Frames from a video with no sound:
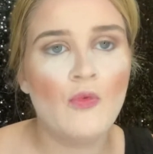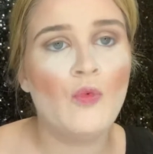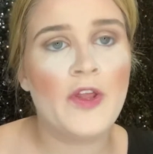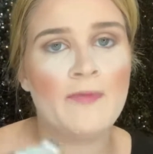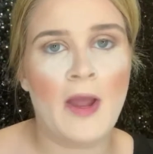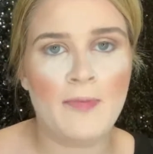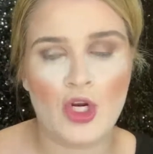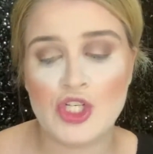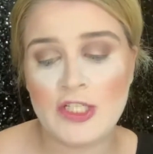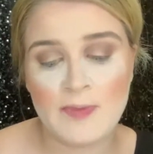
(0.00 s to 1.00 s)
with my
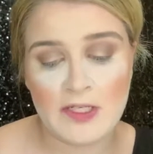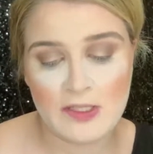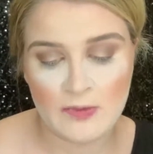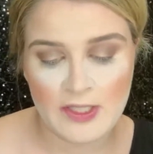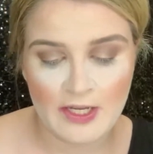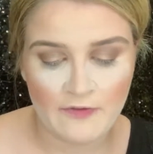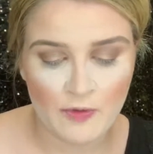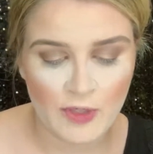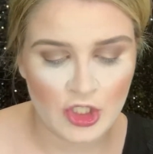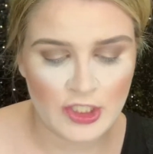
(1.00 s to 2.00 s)
purchase, because it was like if
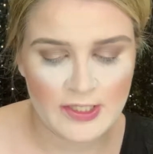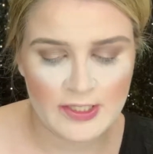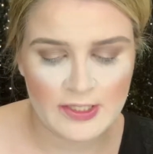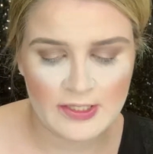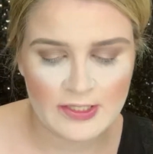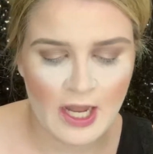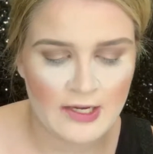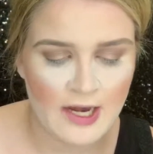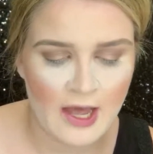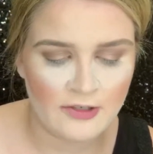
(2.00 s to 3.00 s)
you purchase
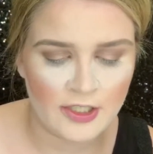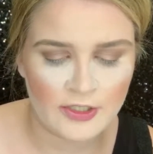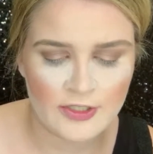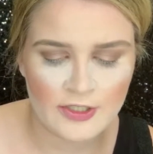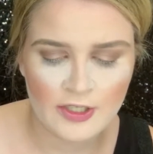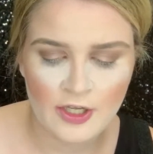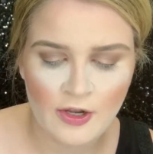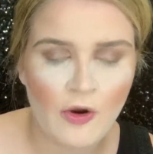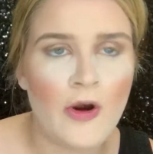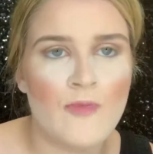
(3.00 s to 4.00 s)
$10
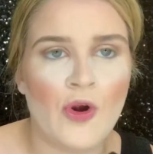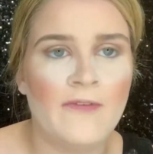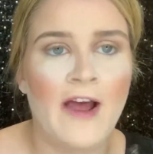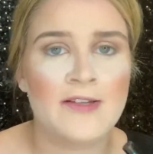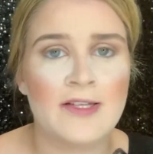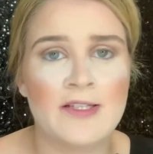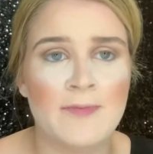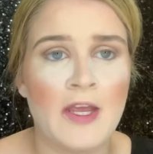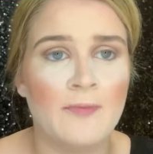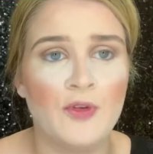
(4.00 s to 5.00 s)
or more of Essence
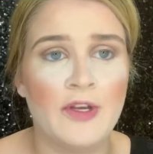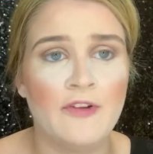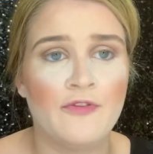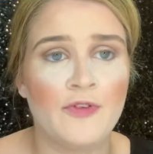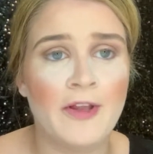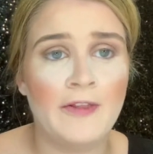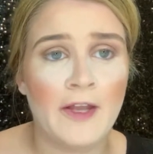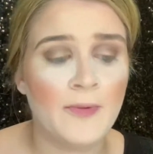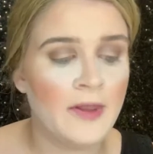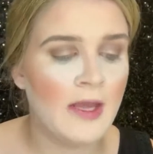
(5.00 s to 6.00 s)
makeup, you get a free
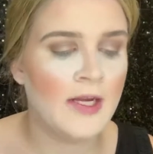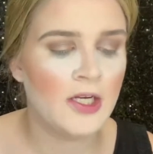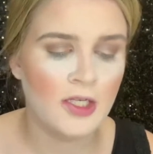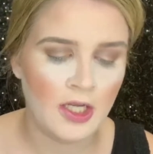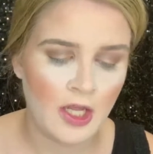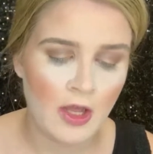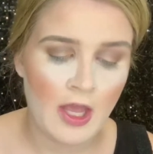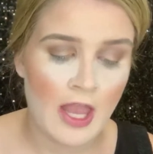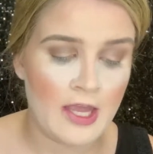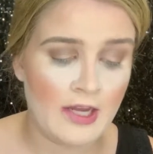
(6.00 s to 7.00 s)
liquid liner.
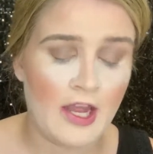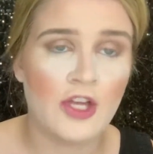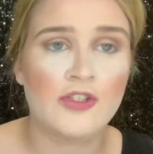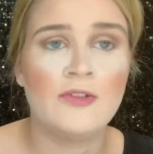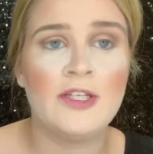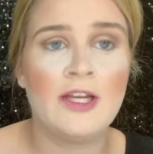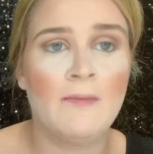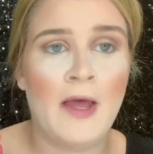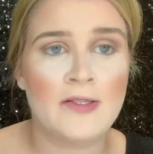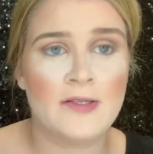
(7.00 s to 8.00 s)
And I also did get a
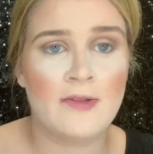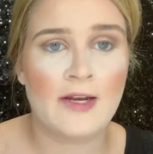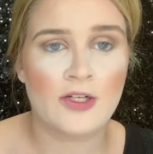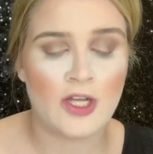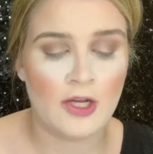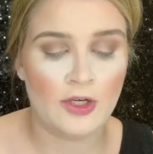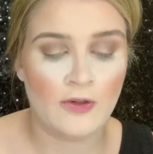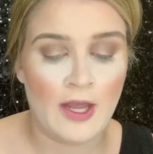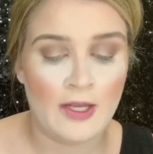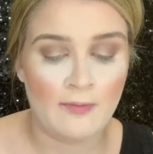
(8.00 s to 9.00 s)
pencil liner to
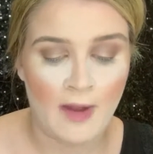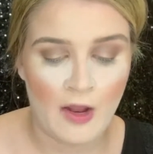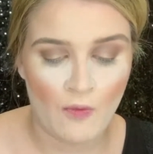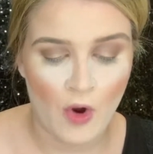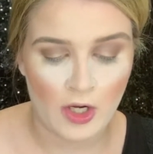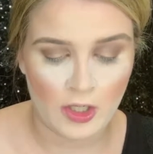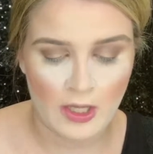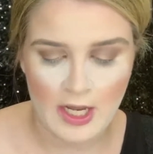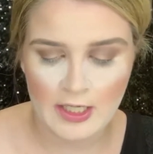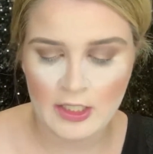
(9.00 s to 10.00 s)
underline my
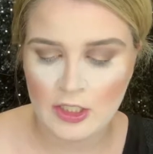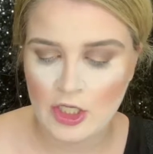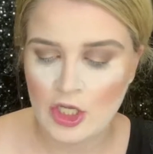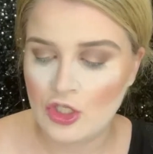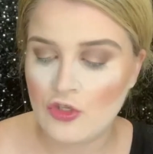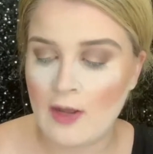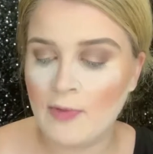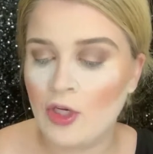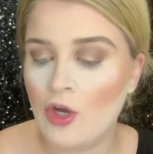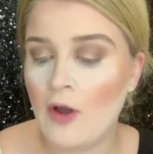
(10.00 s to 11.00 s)
waterline. So I'm
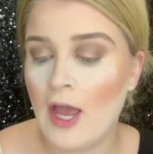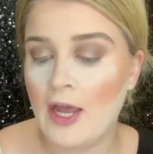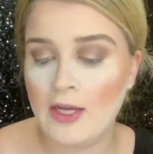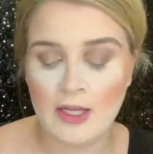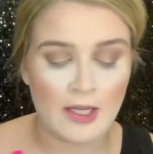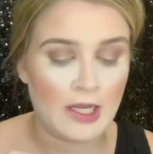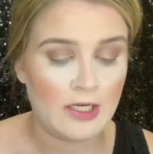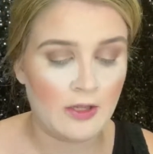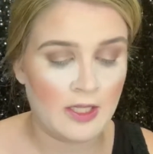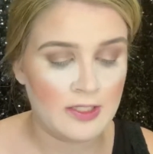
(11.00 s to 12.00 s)
gonna go ahead
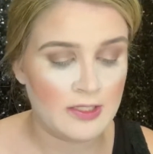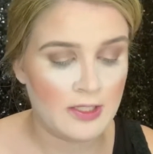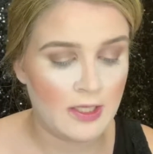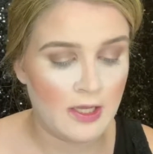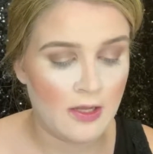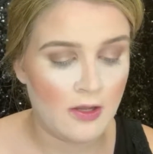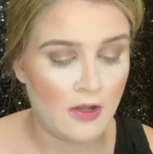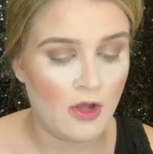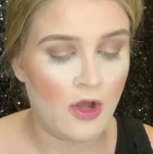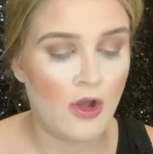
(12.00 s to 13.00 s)
and let's see.
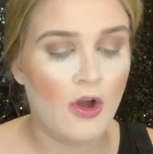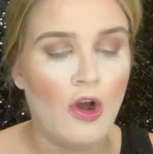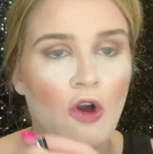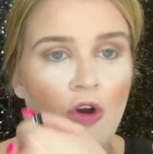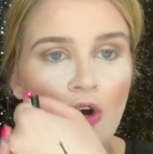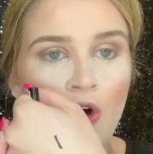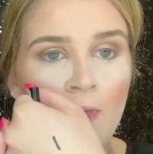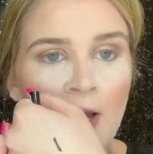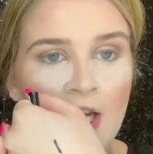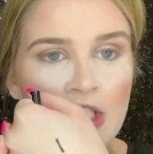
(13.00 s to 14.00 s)
Oh
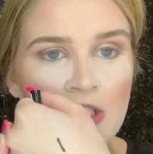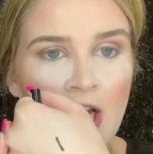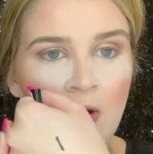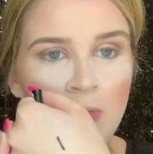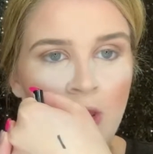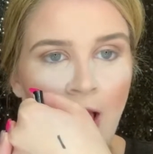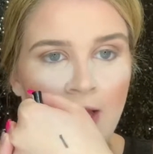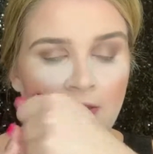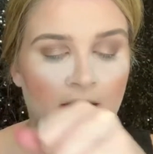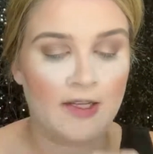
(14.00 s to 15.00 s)
my gosh, look how
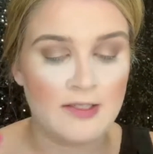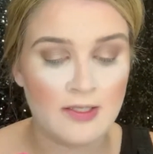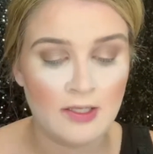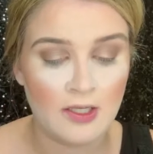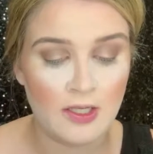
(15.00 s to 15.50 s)
black that is.